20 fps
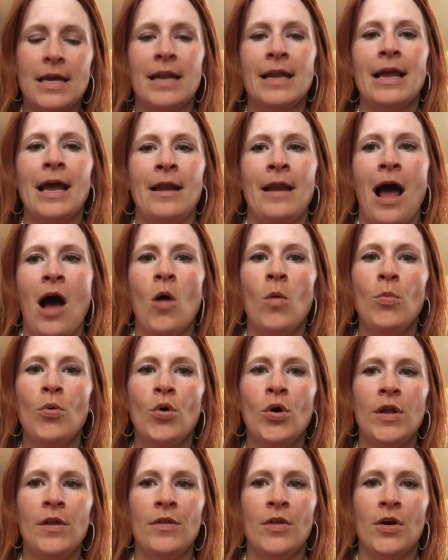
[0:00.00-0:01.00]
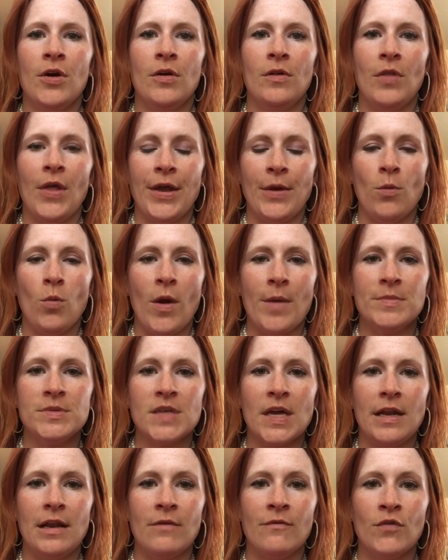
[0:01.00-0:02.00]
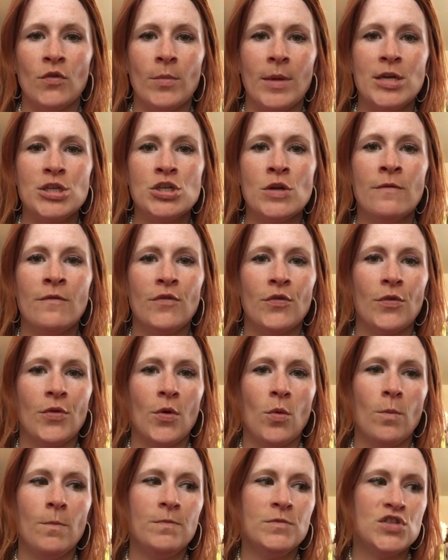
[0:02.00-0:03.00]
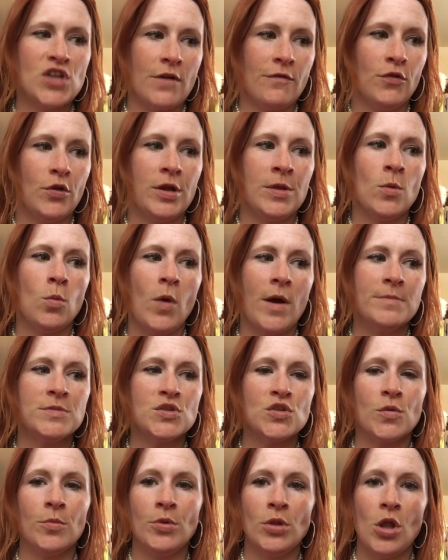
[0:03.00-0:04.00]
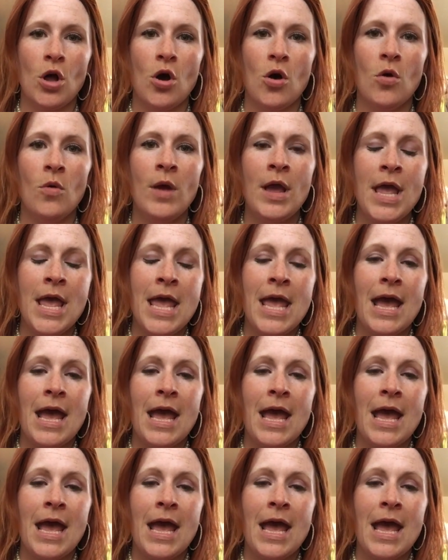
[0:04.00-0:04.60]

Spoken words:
And again, I'll put the website information for the Jeffrey and the Webster below.